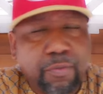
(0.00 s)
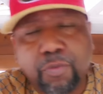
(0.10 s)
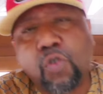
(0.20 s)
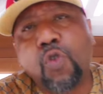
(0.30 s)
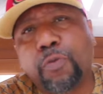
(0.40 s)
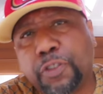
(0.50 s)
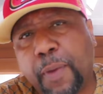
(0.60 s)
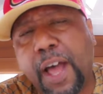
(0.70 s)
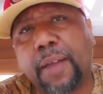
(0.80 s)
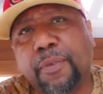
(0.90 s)
cool
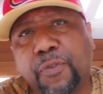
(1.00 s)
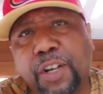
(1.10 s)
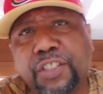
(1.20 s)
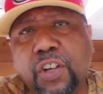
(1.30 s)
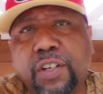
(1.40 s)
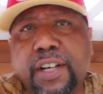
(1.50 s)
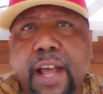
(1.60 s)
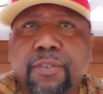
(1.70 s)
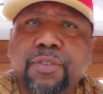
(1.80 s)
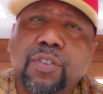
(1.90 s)
spot before they turned it
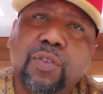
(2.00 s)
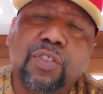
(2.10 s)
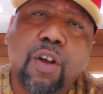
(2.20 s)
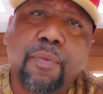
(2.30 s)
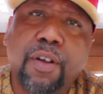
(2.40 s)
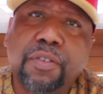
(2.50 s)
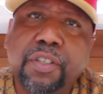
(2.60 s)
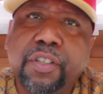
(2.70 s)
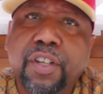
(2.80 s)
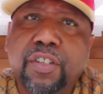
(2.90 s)
out, you know what I'm talking about?
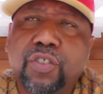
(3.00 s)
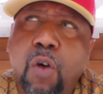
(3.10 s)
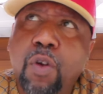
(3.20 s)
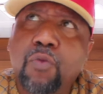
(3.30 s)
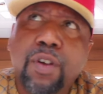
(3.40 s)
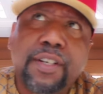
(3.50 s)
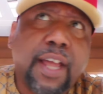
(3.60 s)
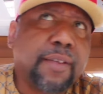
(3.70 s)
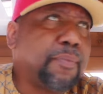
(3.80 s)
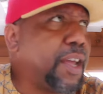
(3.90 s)
So I went one
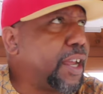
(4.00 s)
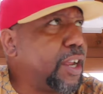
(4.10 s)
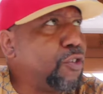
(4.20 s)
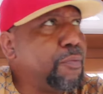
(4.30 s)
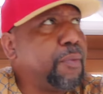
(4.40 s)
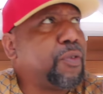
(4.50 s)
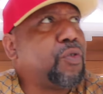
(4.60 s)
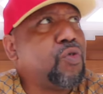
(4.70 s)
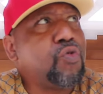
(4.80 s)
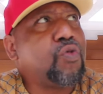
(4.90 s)
night, man, I can't remember
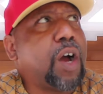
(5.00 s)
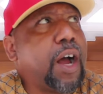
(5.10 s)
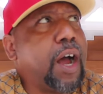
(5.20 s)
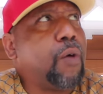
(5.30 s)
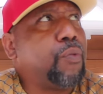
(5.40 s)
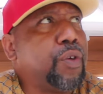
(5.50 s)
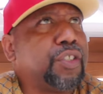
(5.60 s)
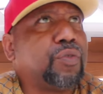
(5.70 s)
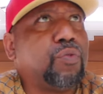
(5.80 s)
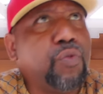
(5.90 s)
who I
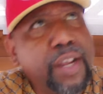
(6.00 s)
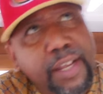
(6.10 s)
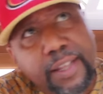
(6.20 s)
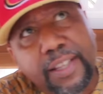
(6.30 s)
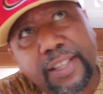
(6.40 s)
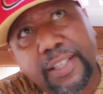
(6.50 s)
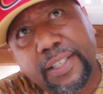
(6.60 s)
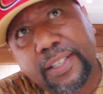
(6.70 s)
was with.